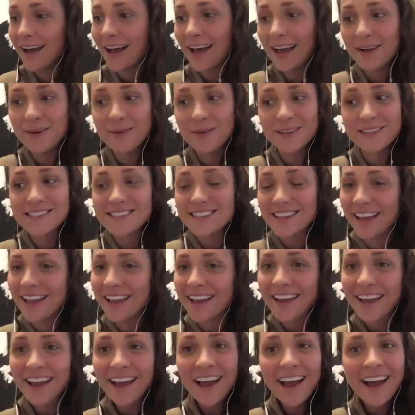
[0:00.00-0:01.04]
I was
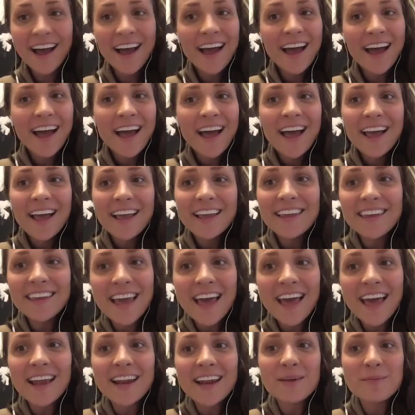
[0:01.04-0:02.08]
like,
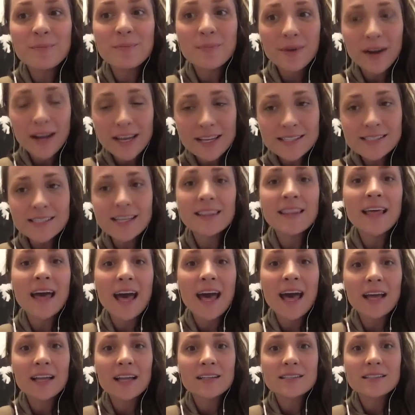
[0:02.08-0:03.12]
yet embracing
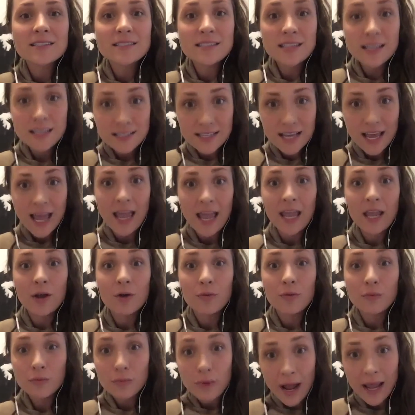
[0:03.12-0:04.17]
that
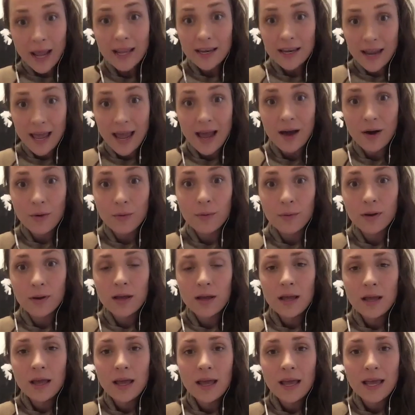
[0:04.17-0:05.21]
today, right now,
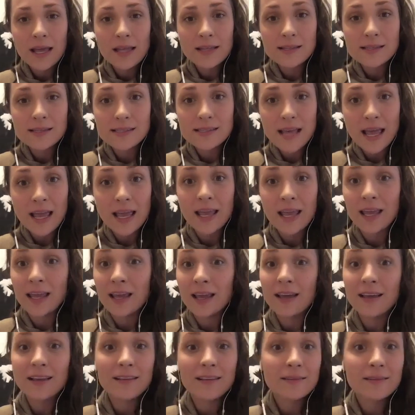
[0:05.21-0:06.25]
yep. and
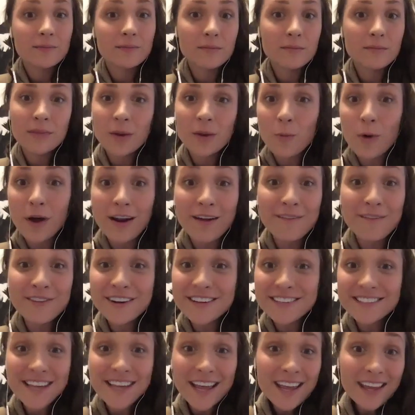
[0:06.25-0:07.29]
saying, then
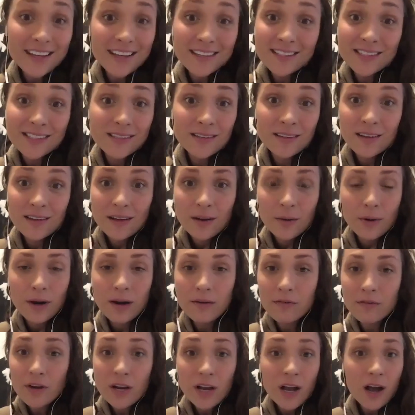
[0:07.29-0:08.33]
whatever it takes, yep.
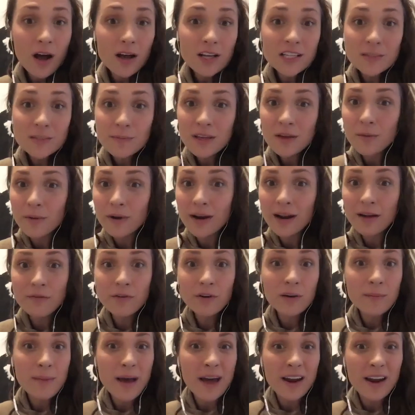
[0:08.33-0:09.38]
whatever it costs me,
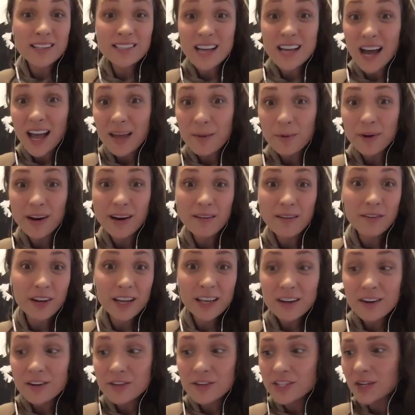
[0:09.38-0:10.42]
whatever amount of time, whatever
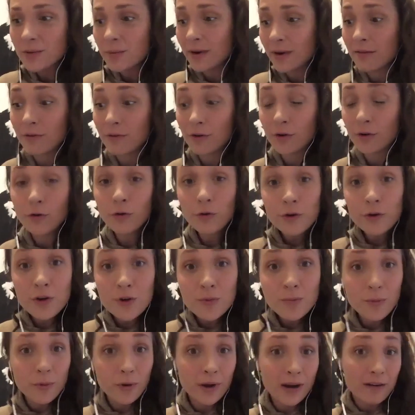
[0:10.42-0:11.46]
energy, whatever
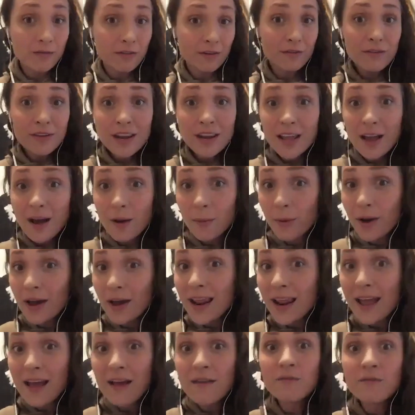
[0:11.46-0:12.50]
group, whatever video,
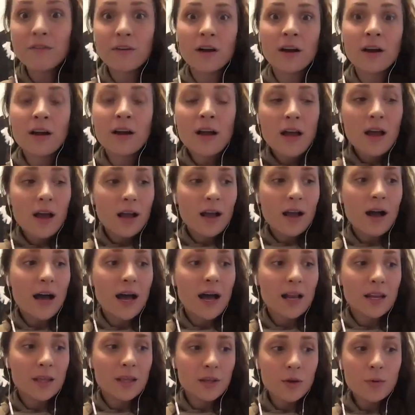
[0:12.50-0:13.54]
whatever
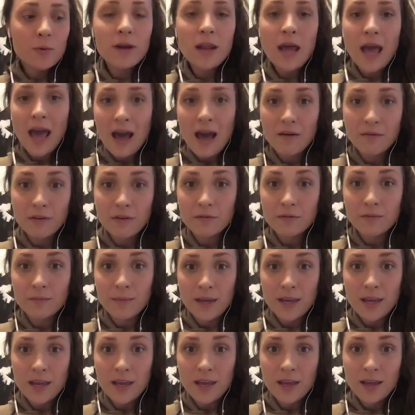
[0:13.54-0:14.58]
God you would have of
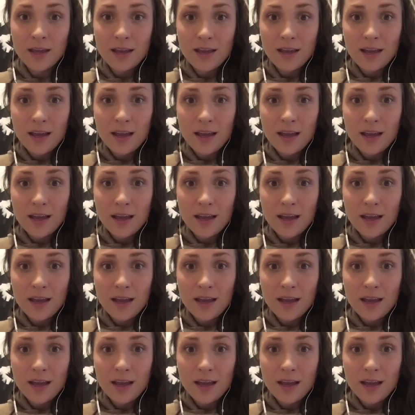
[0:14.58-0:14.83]
me,